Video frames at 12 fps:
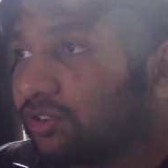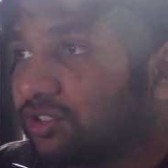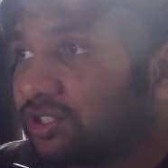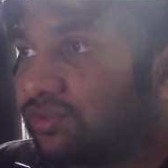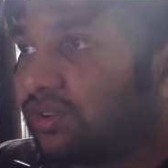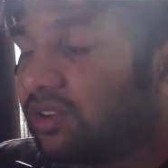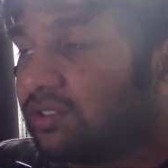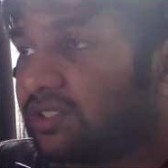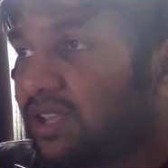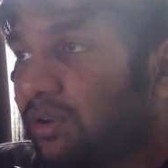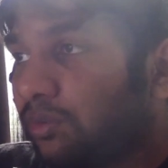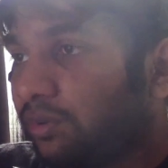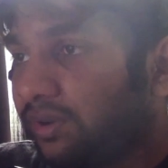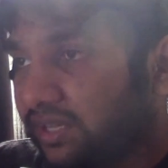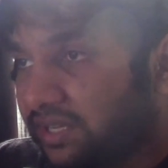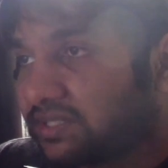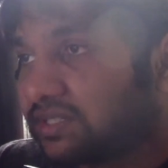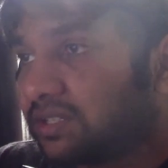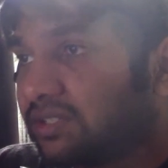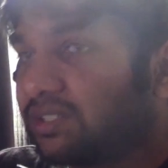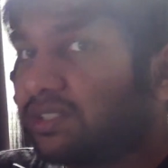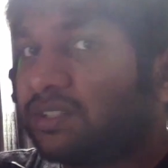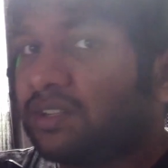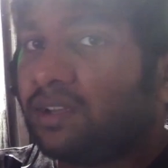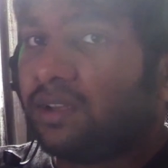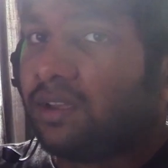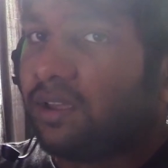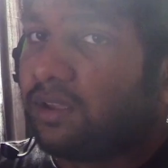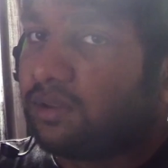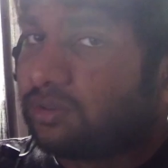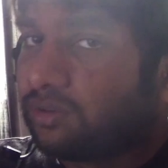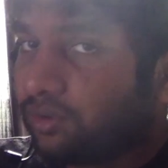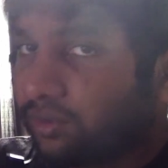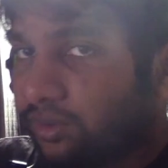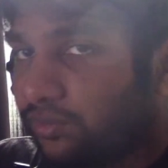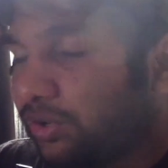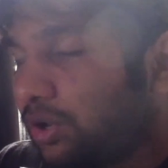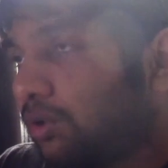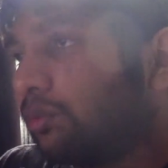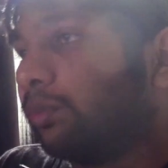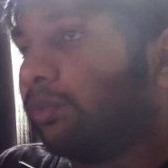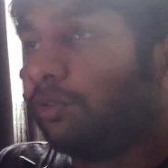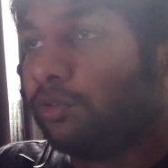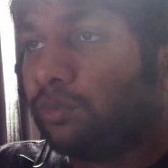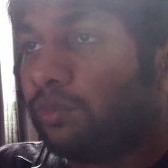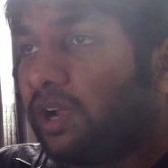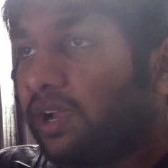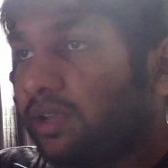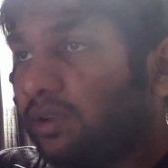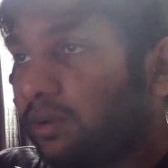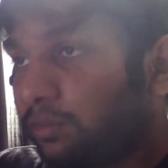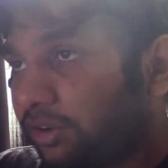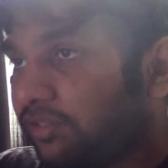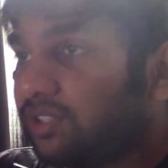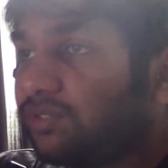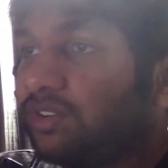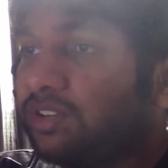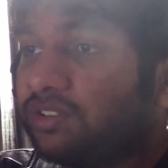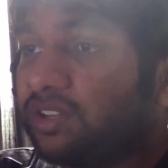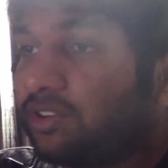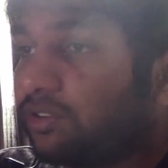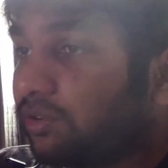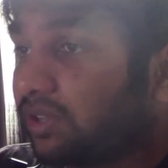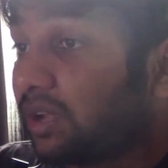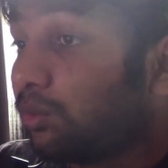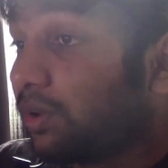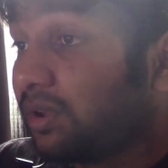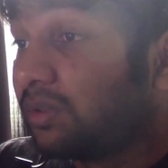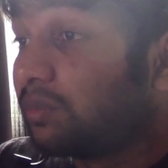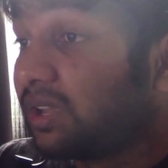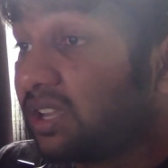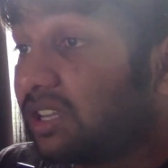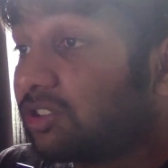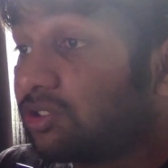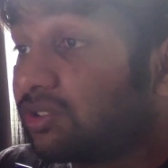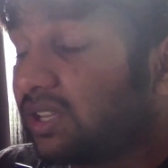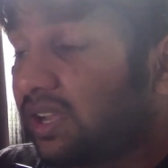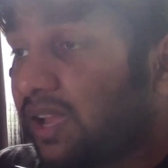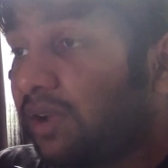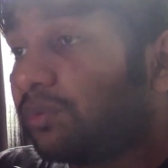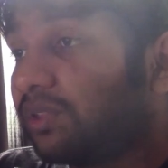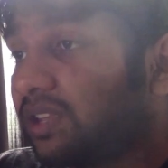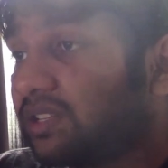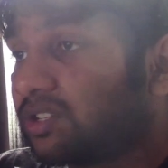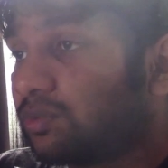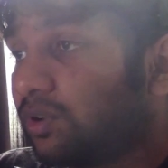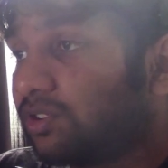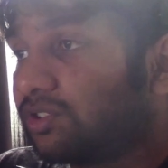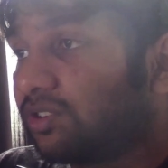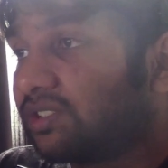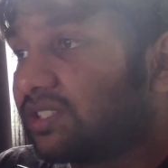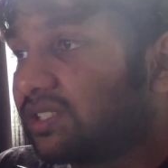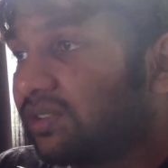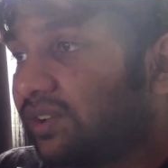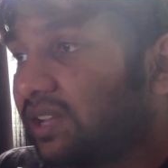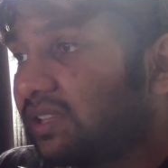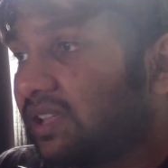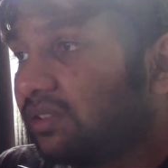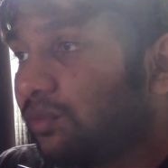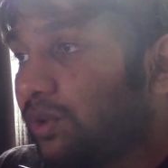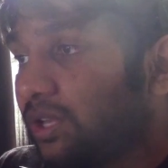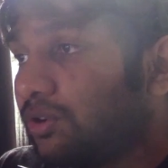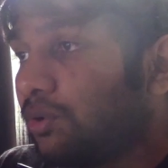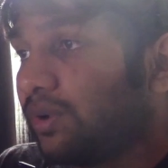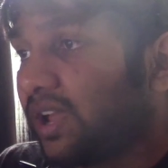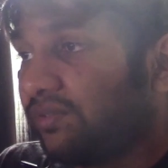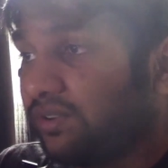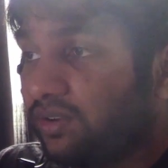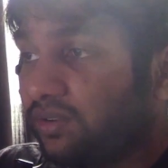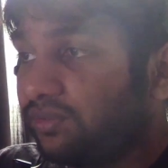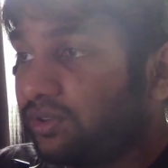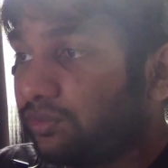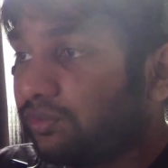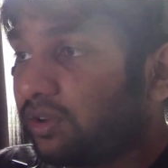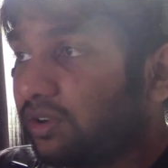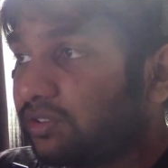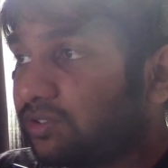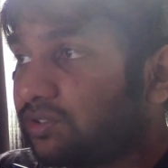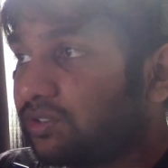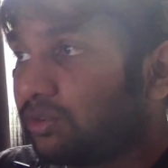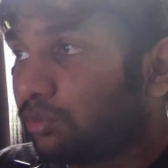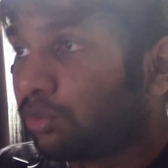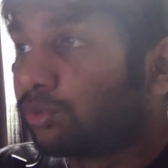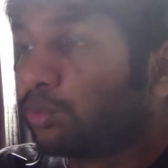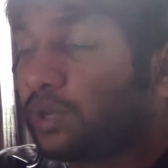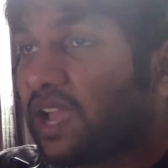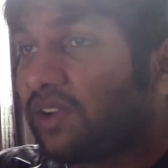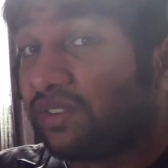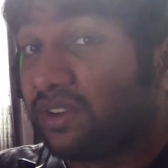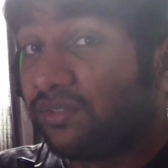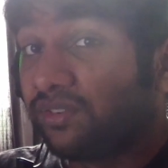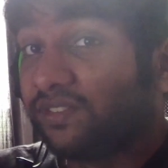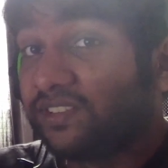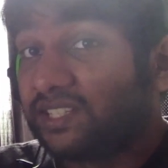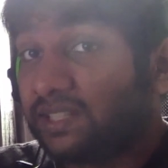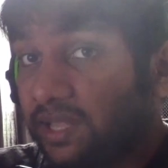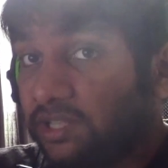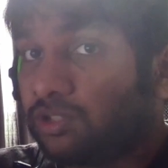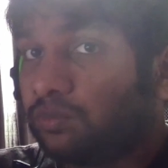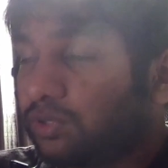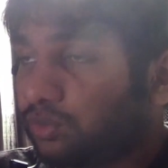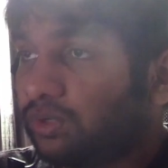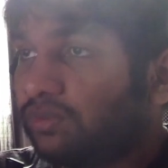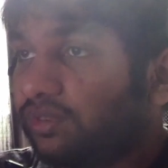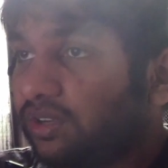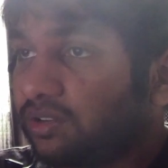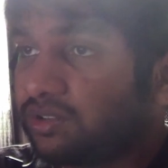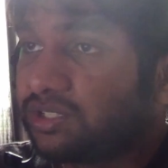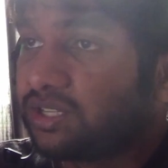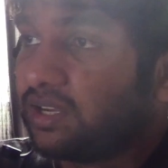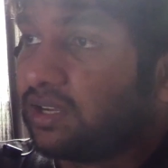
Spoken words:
are just figures that already exist. And you know, if you go through my previous video, then you know that one of the big issues that I have with S.H.MonsterArts is the fact that we don't have enough new figures, nor do we have enough of a selection between figures.